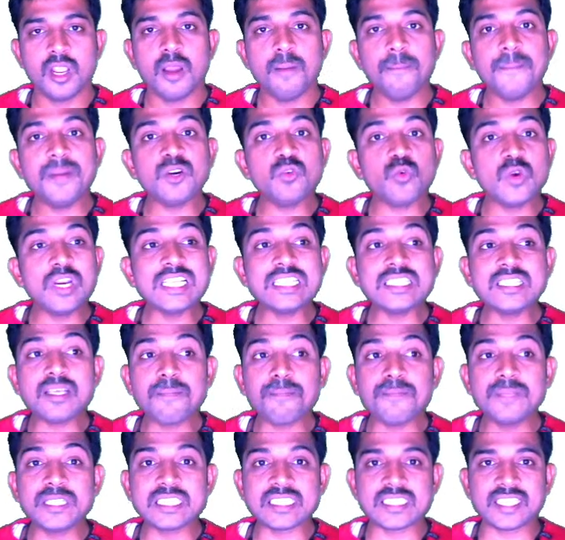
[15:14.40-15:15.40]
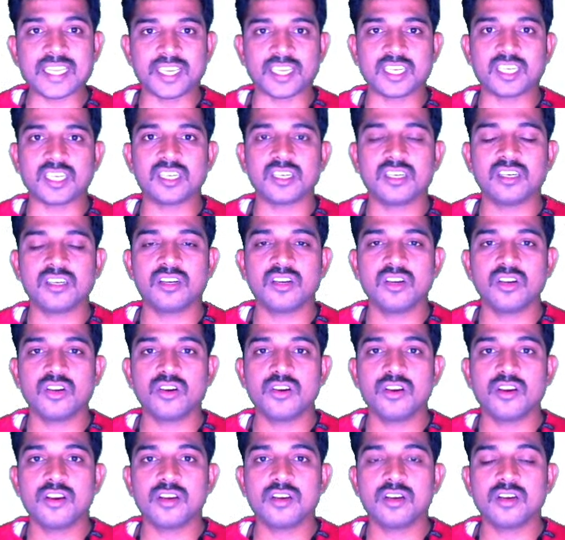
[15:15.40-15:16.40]
But what is the mistake?
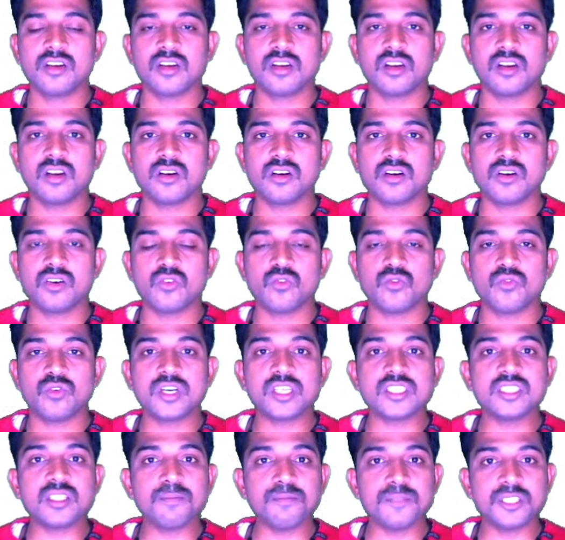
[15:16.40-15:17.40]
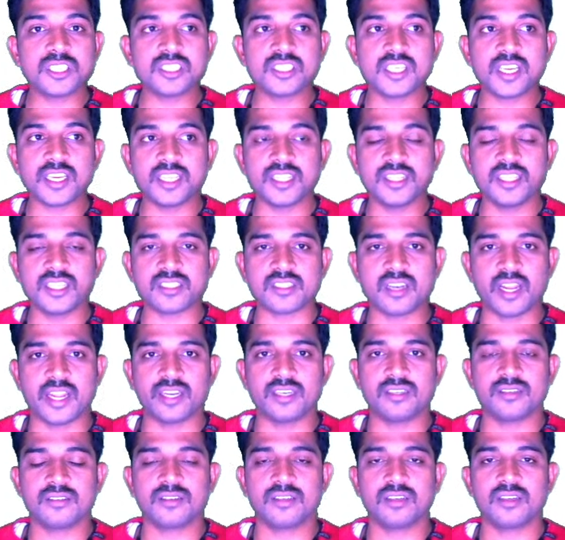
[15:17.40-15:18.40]
What is the mistake in this
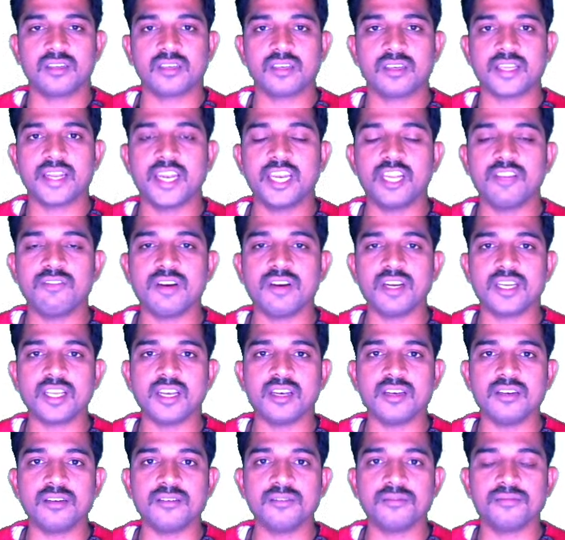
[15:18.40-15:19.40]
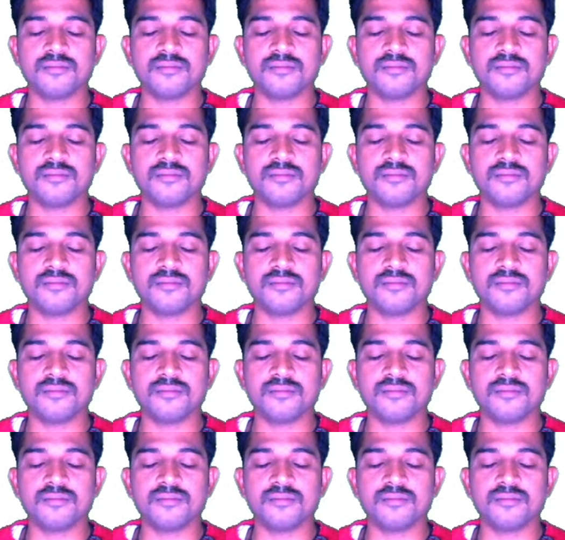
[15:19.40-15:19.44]
line? Can anyone tell?